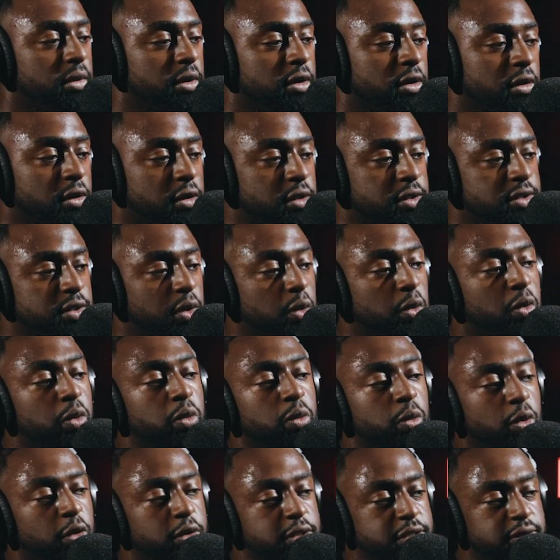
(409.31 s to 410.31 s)
across
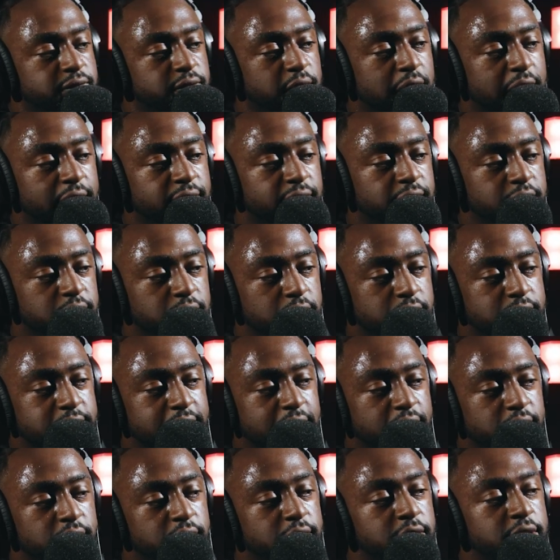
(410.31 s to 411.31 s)
all walks of life and
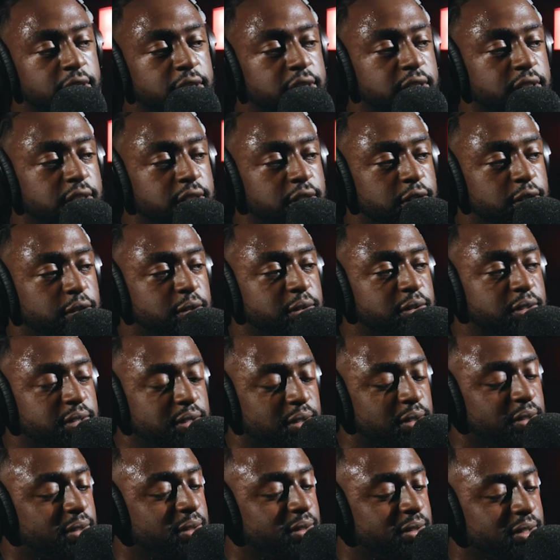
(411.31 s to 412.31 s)
down under, you know,
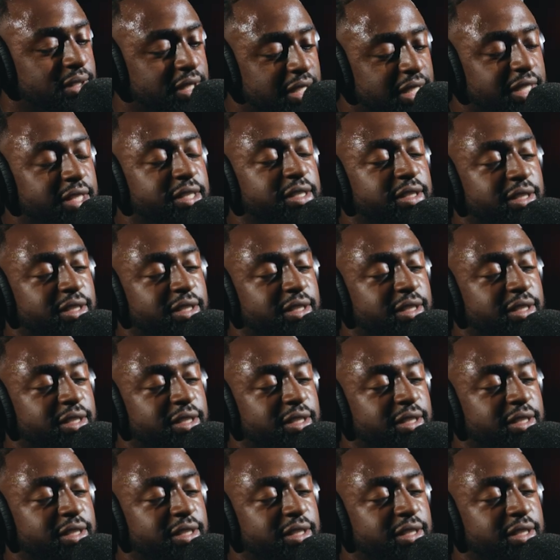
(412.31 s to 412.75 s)
so yeah.